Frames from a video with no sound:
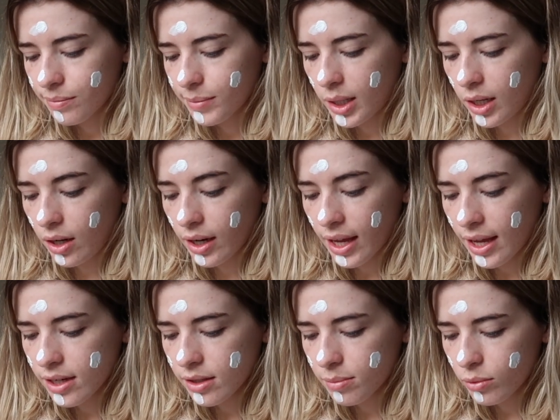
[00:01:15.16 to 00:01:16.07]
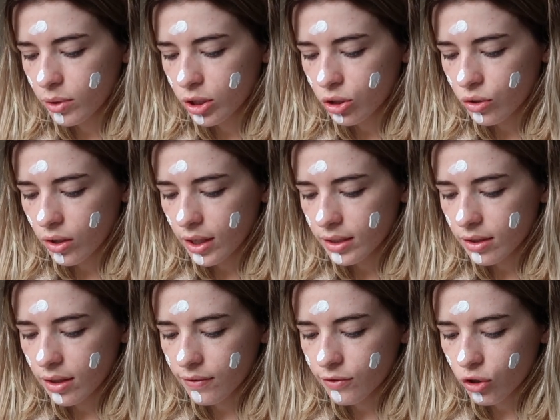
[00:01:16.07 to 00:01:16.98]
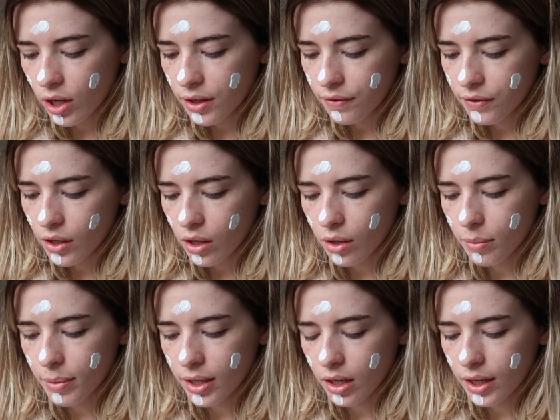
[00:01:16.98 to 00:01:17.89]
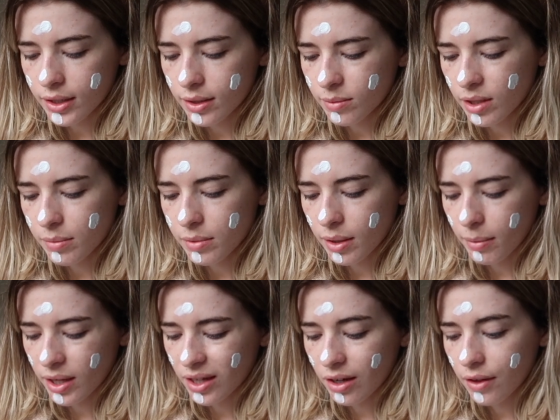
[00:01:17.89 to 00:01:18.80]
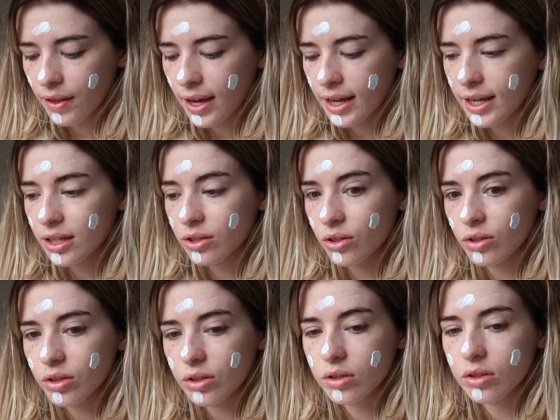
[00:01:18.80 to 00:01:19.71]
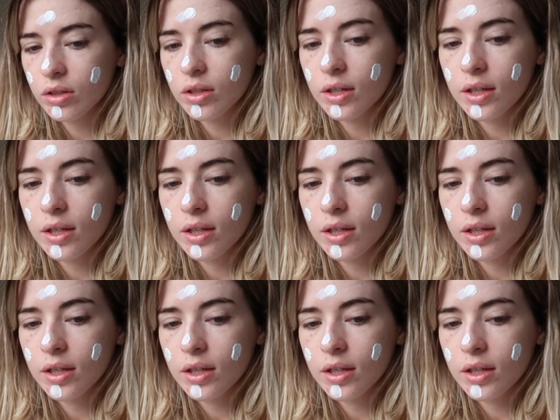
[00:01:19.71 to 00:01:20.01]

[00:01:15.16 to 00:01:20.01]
high-end moisturizers. I've tried a few, but like sometimes I'm like, are they as good as